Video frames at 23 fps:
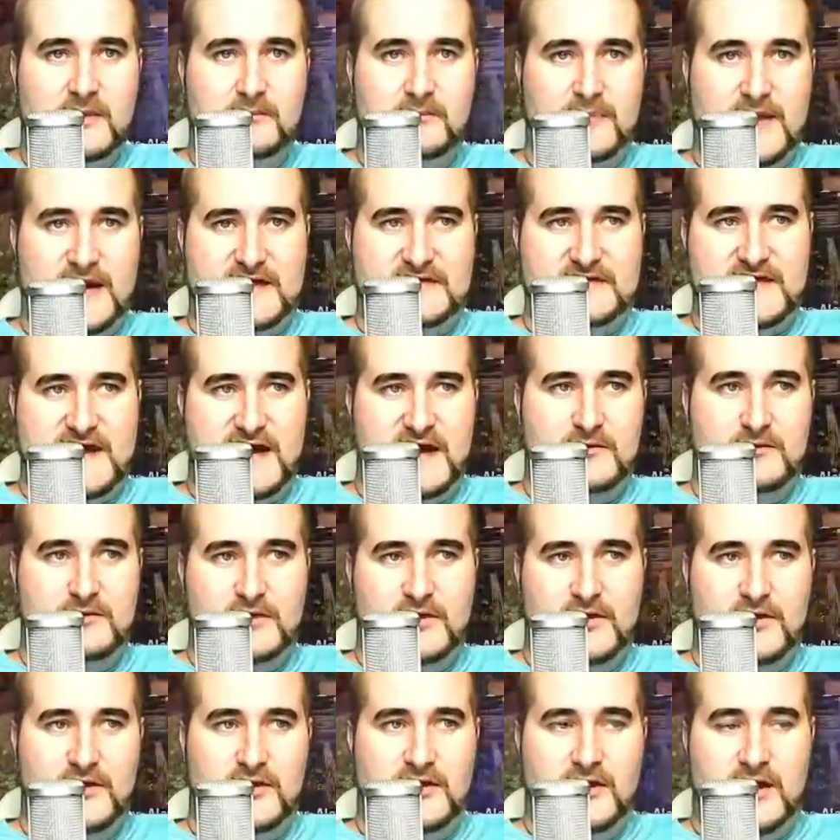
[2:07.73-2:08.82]
but they
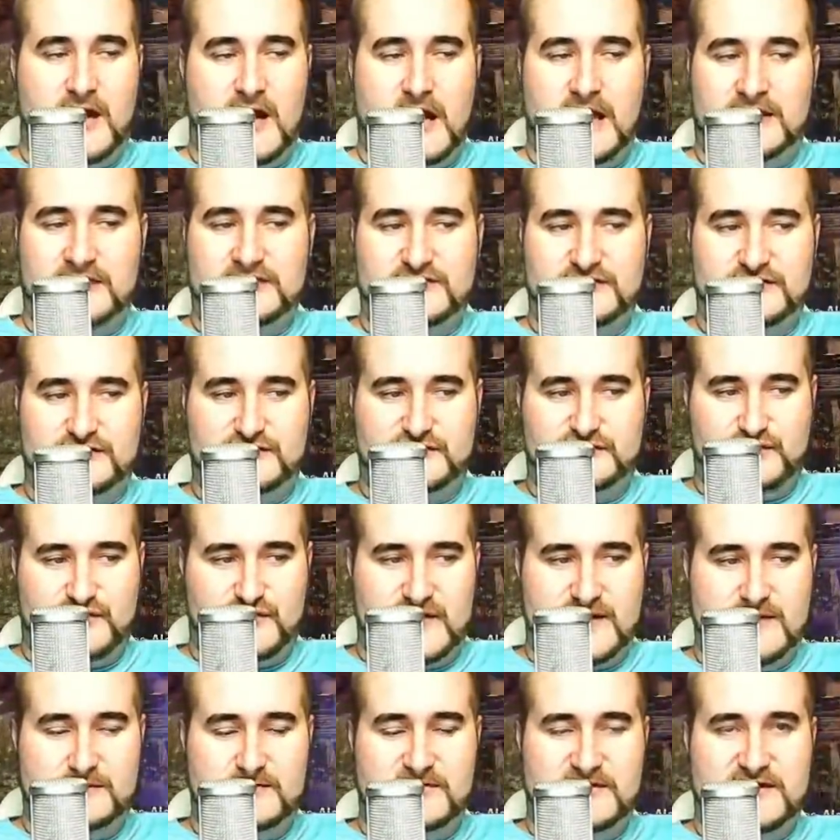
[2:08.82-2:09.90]
were
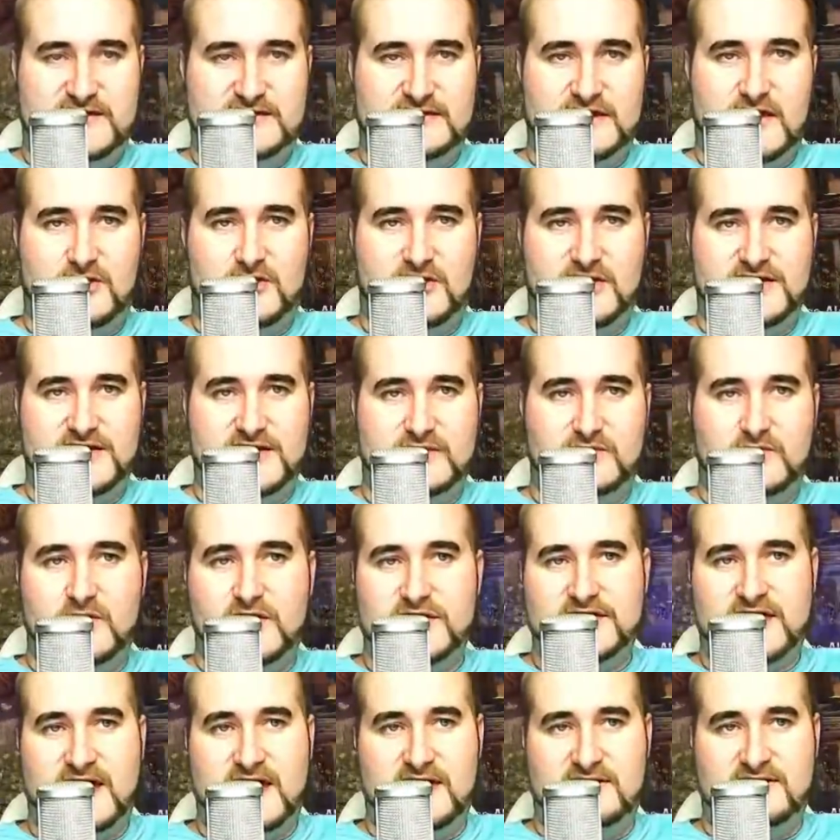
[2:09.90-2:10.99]
extremely lower than what
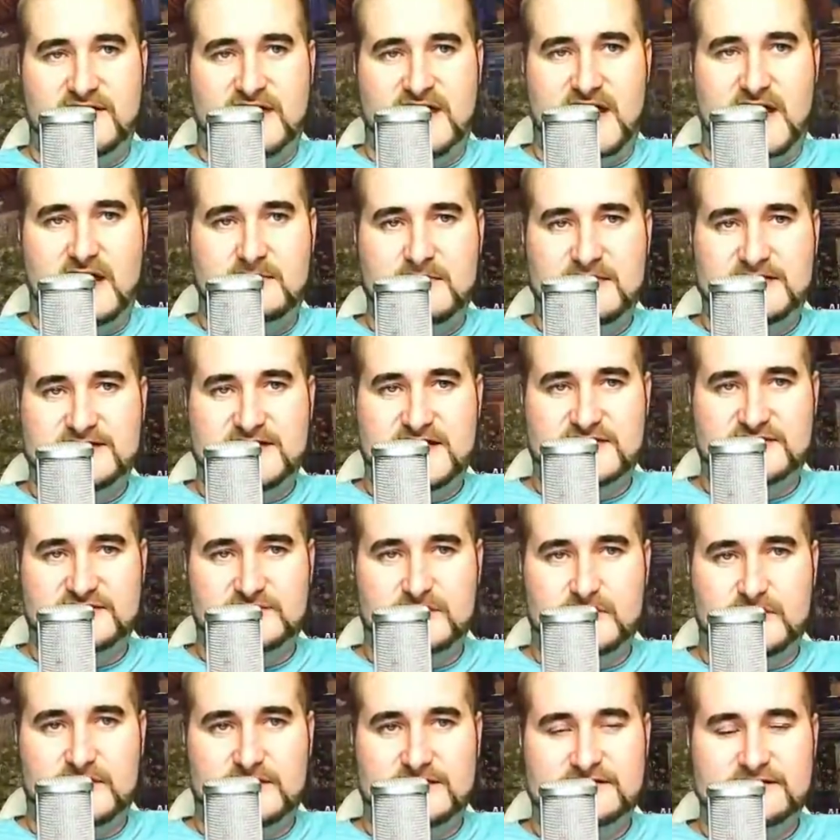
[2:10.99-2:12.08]
the heavy armor test
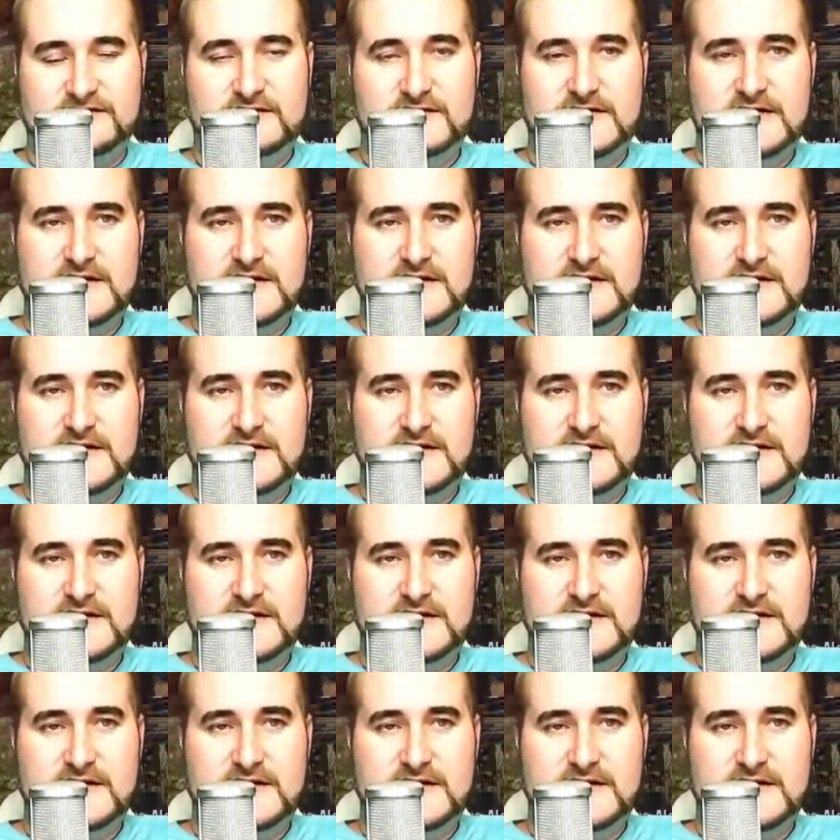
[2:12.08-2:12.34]
was.